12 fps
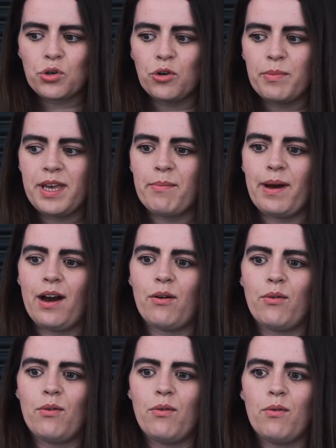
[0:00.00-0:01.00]
Taught me
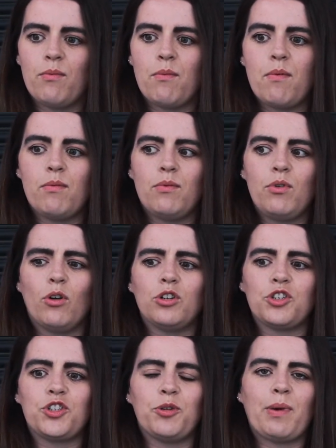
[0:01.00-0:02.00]
about
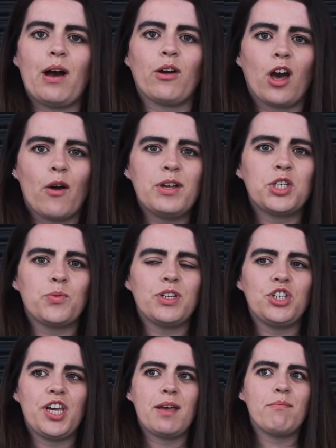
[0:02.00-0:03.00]
not just about going to
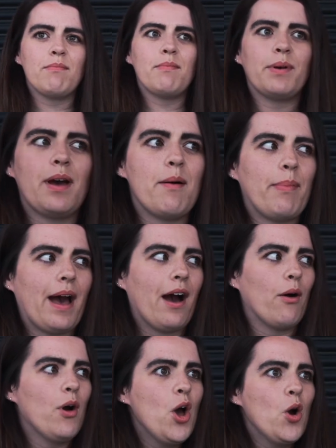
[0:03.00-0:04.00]
a gym, but
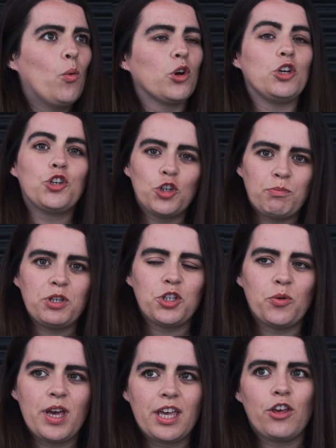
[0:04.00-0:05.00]
about what you should be
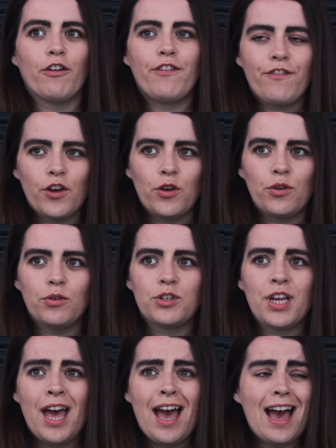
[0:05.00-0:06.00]
doing, your
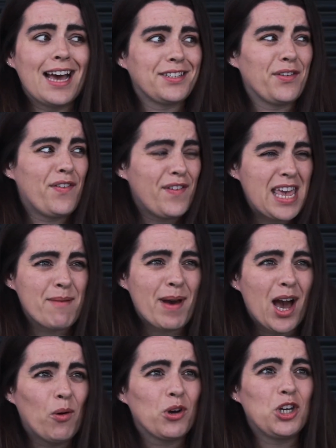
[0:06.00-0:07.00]
food, as a
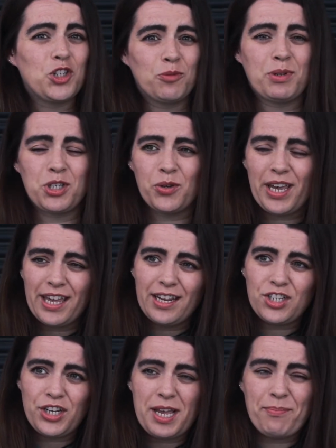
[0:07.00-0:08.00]
female, what you should be doing in
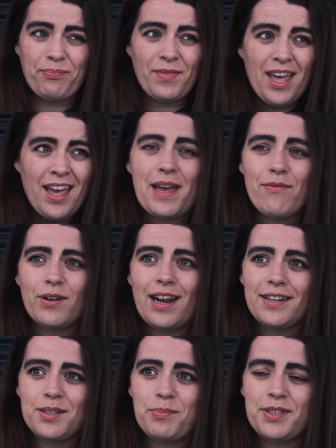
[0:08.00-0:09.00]
a gym. Everyone
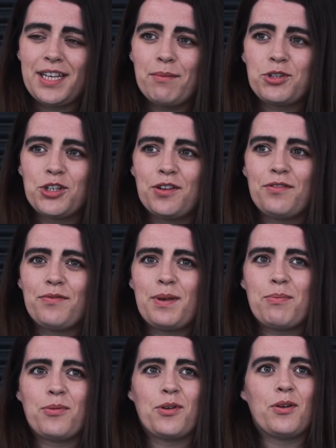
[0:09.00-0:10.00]
has a perception of
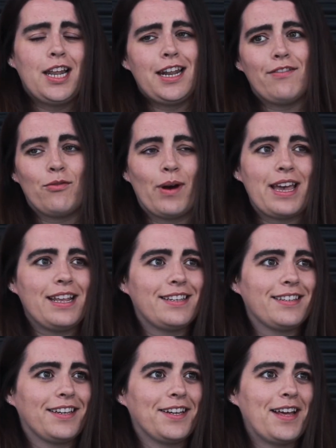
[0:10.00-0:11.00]
people that lift
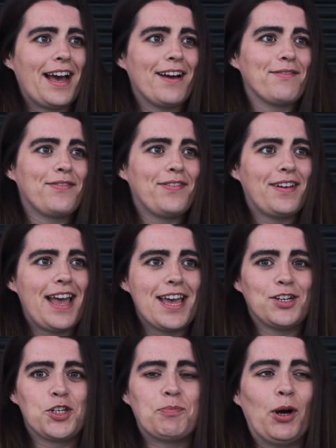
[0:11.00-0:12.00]
weights are going to have
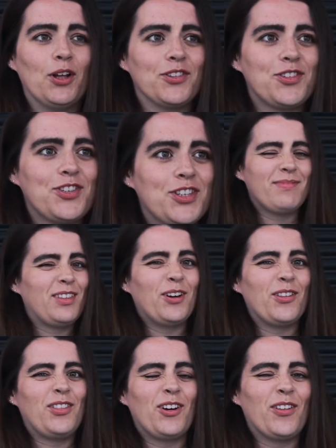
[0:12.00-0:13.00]
hench bobs.
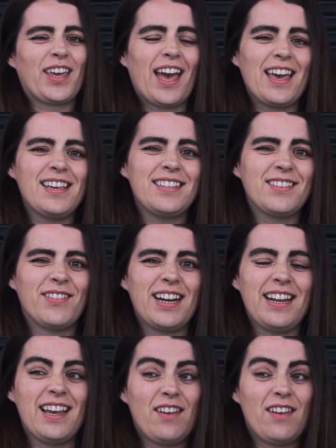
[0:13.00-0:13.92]
Not the case, really.